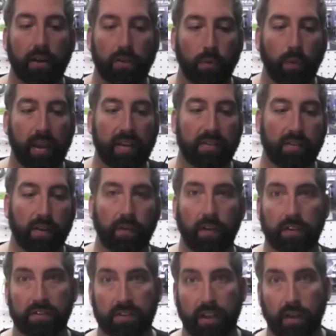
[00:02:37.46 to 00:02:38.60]
on the weight, save all the
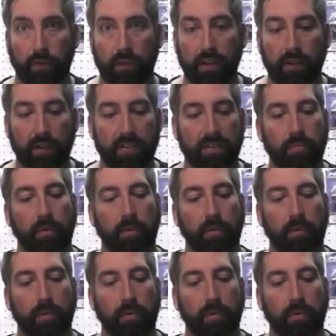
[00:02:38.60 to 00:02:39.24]
scale realism,